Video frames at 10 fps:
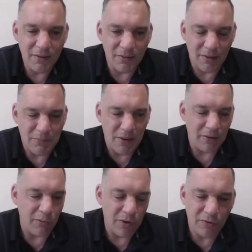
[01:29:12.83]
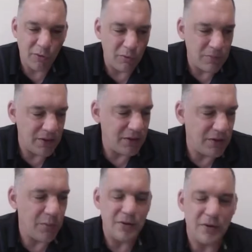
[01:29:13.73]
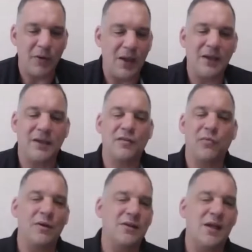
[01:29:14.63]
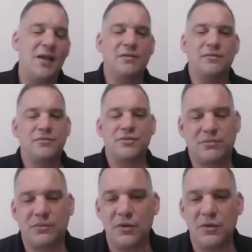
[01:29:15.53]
Like my lawyer told me, you don't want your grandkids one day just